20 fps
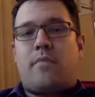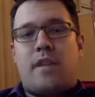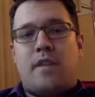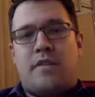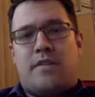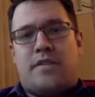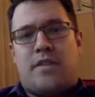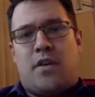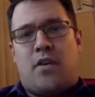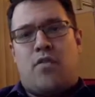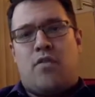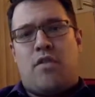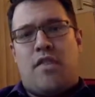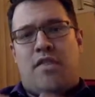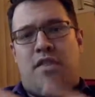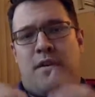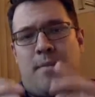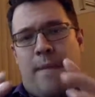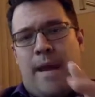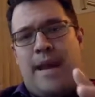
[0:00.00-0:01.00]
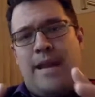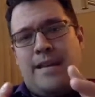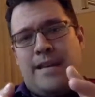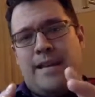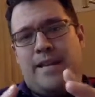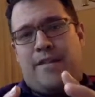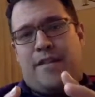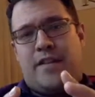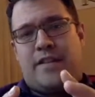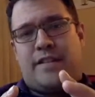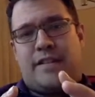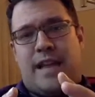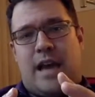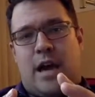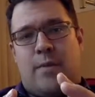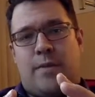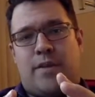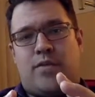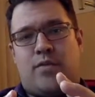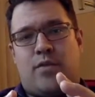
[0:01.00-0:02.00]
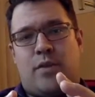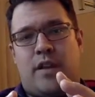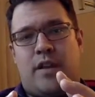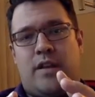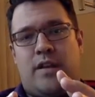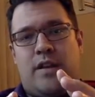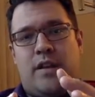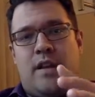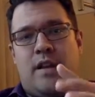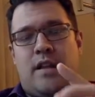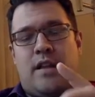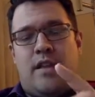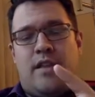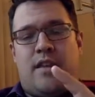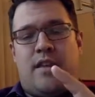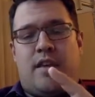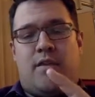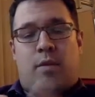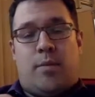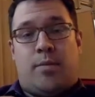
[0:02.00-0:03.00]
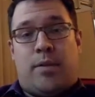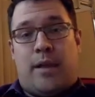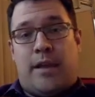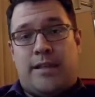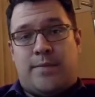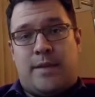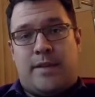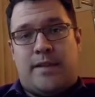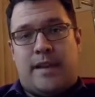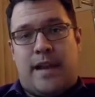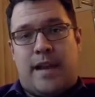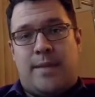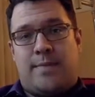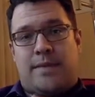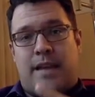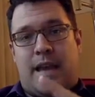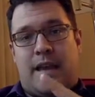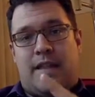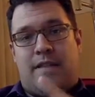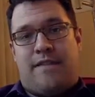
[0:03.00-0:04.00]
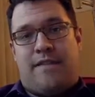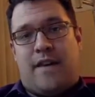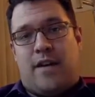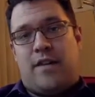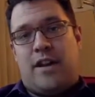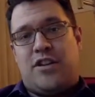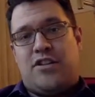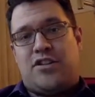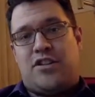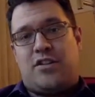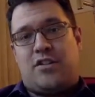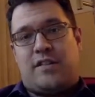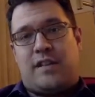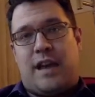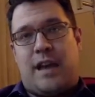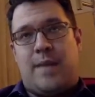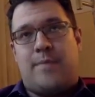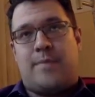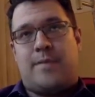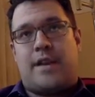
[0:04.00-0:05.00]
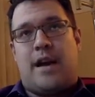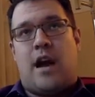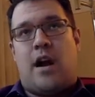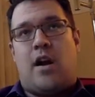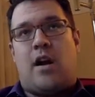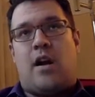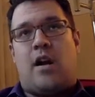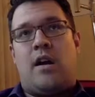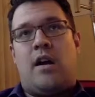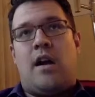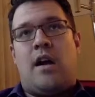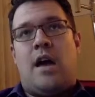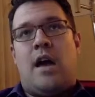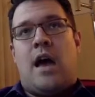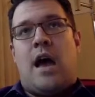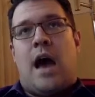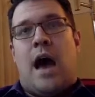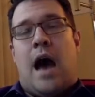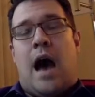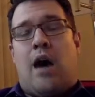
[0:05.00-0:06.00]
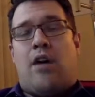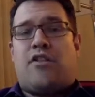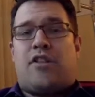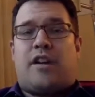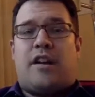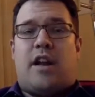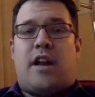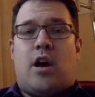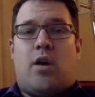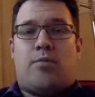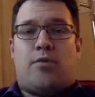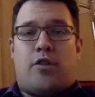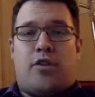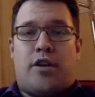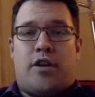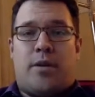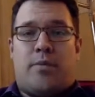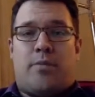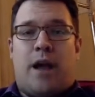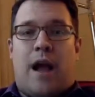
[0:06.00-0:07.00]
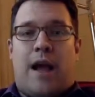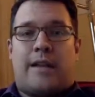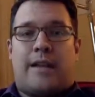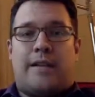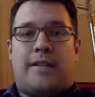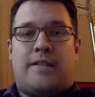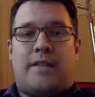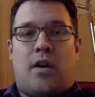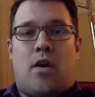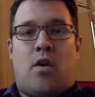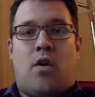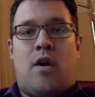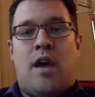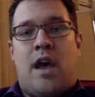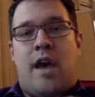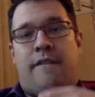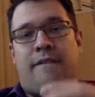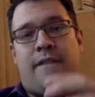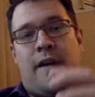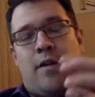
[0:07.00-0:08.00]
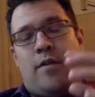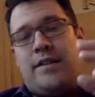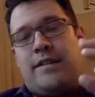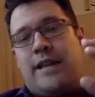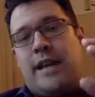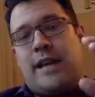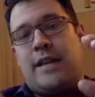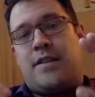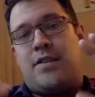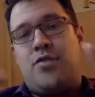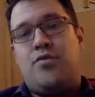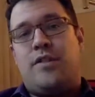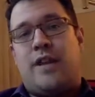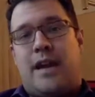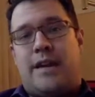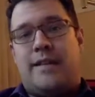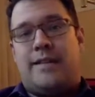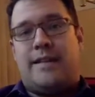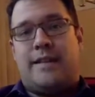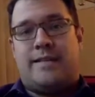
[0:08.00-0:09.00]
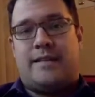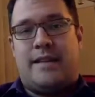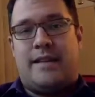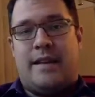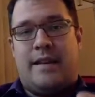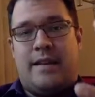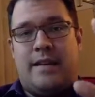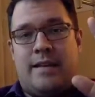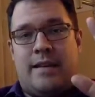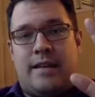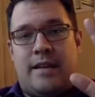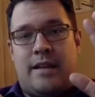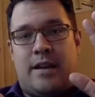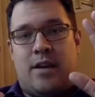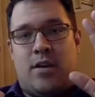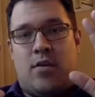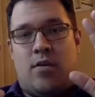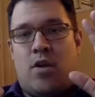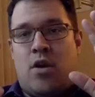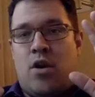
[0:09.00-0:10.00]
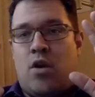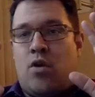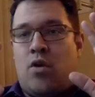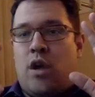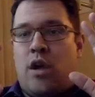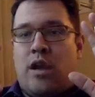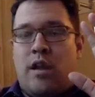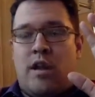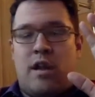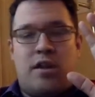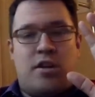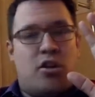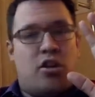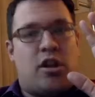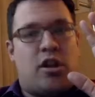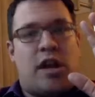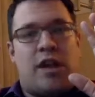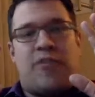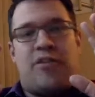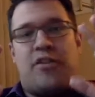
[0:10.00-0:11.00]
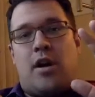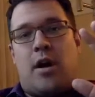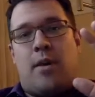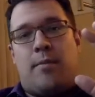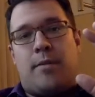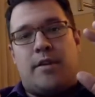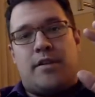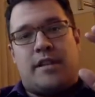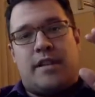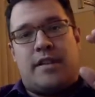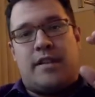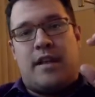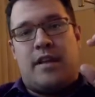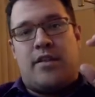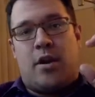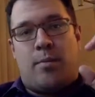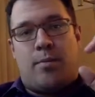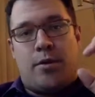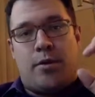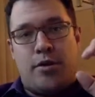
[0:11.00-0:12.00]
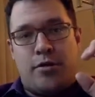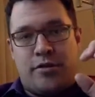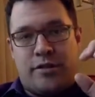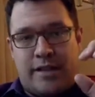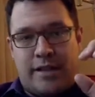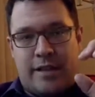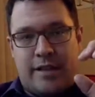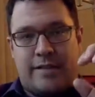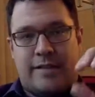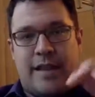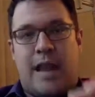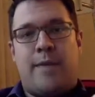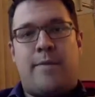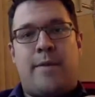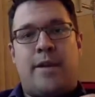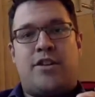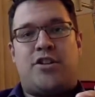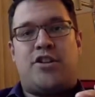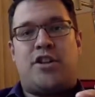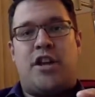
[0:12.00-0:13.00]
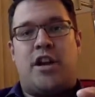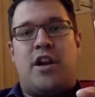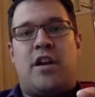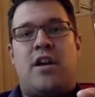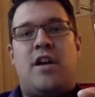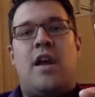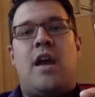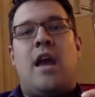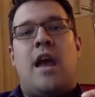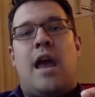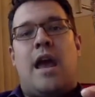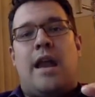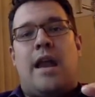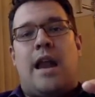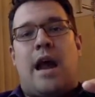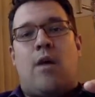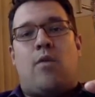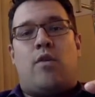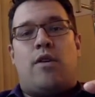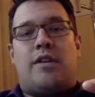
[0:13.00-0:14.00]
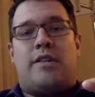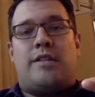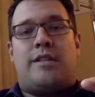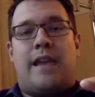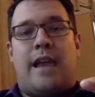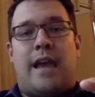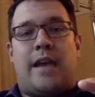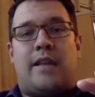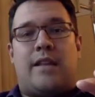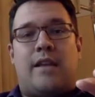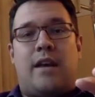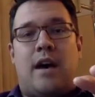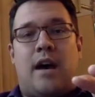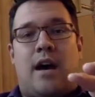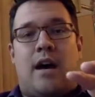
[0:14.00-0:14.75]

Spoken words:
So the main difference now between the replacement types and the foundational types are how they're going to help grow your practice. So if I were to take two dentists and you look at their numbers and they're producing the same each year, and I were to take